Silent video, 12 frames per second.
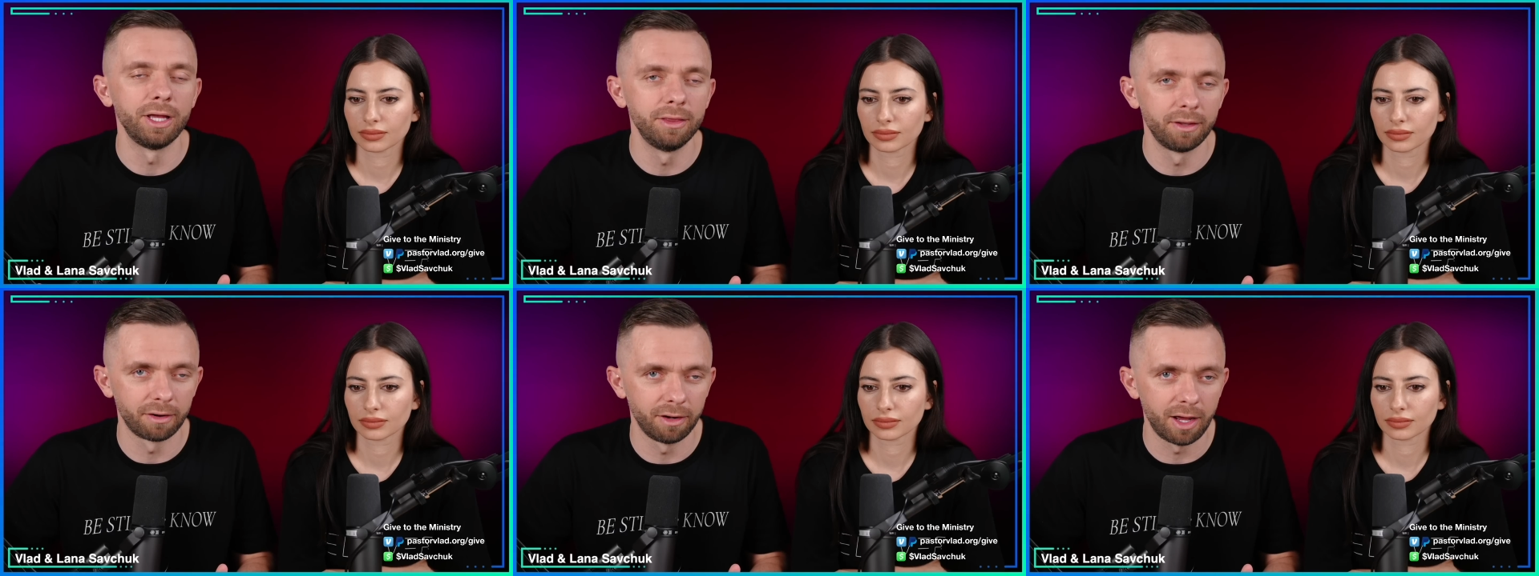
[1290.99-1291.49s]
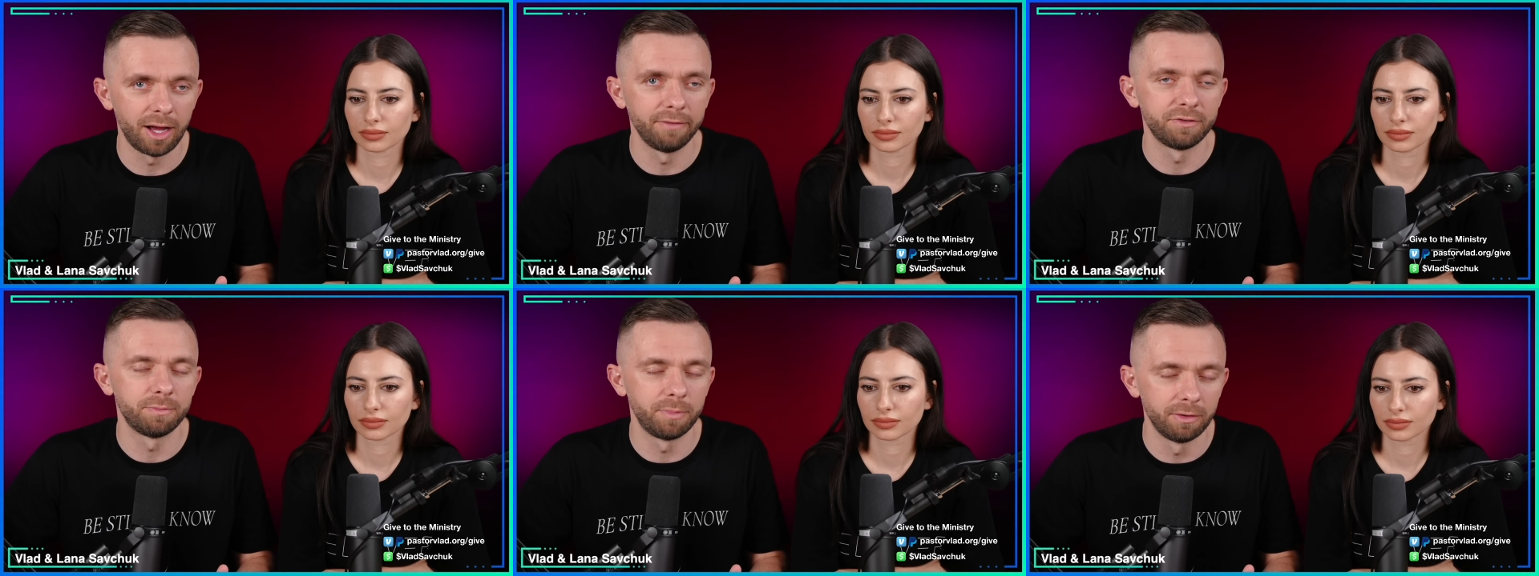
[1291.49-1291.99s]
Speaker 1: their life,
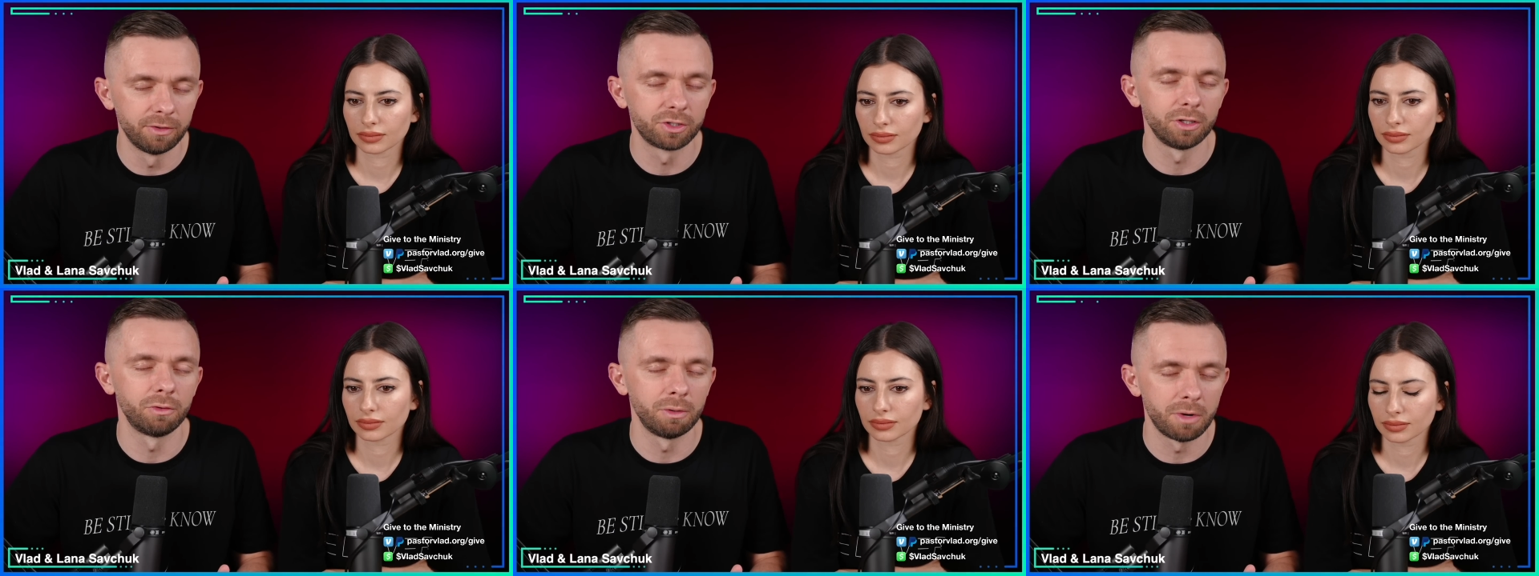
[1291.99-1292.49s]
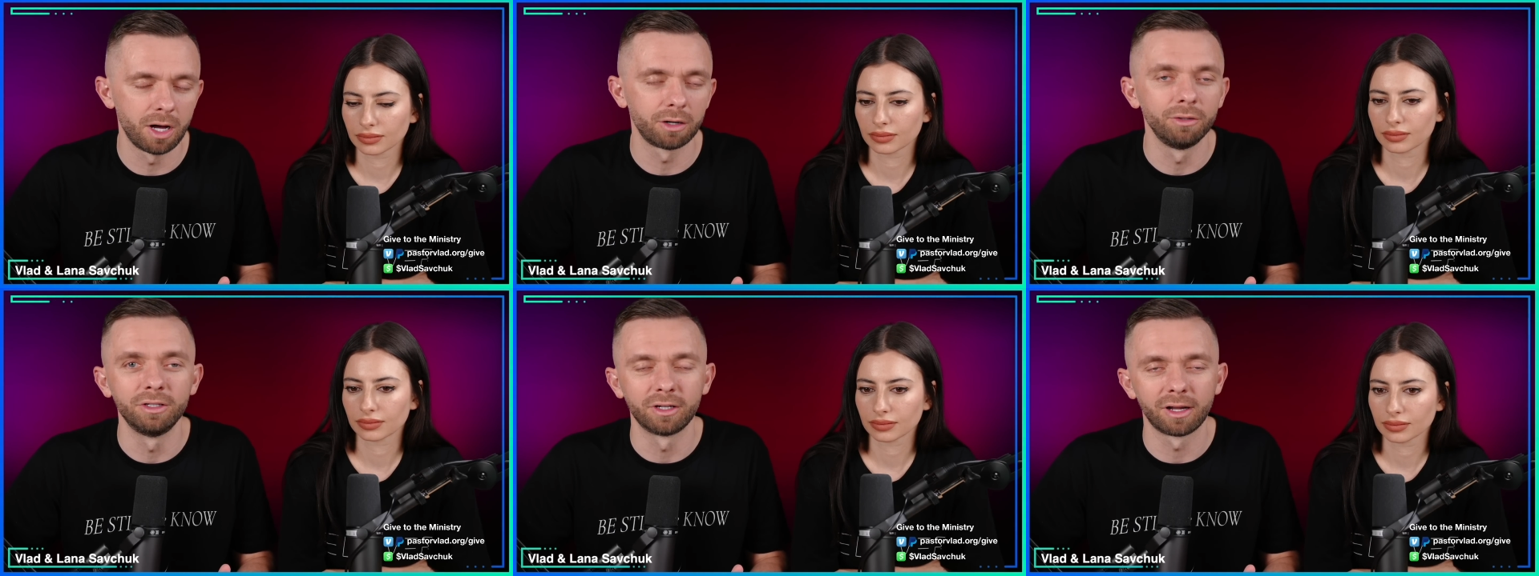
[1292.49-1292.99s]
spiritual particular
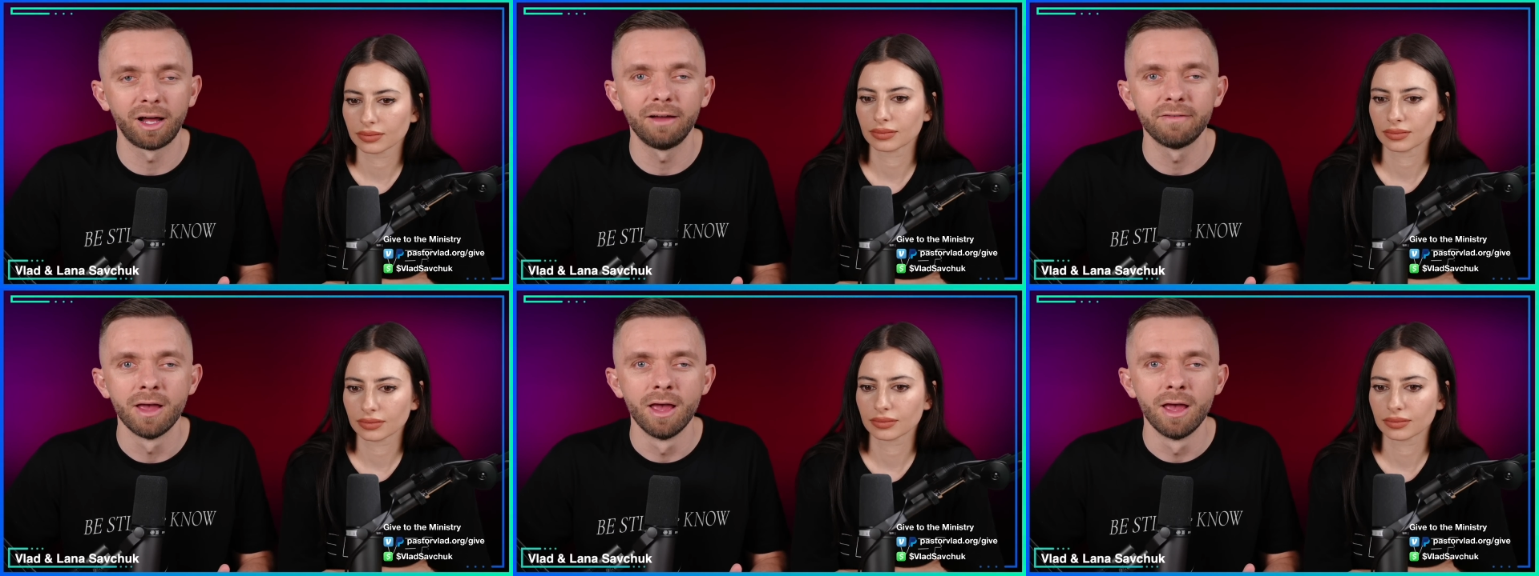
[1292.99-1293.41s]
in their life,